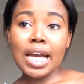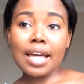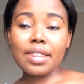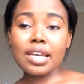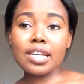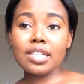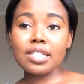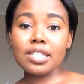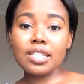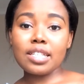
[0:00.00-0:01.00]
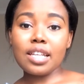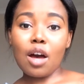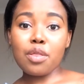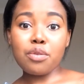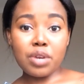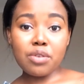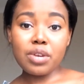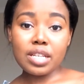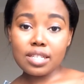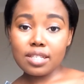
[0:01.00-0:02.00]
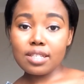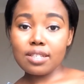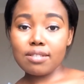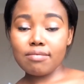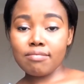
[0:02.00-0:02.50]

I think there are three reasons